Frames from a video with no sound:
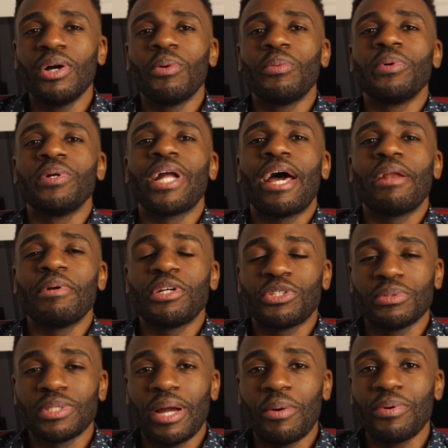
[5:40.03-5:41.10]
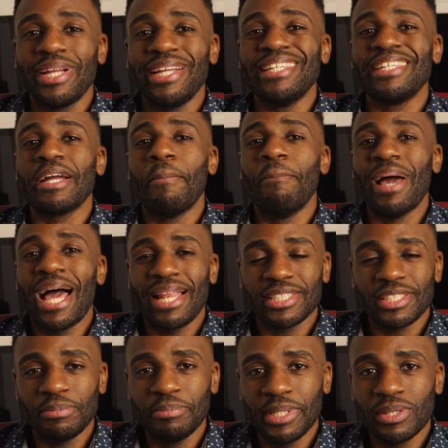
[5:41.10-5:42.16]
We got to make sure that we're eating a
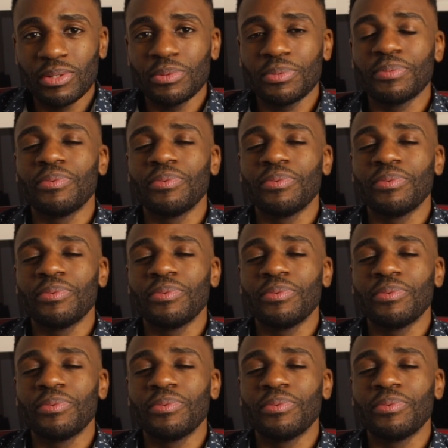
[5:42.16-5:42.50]
balanced meal.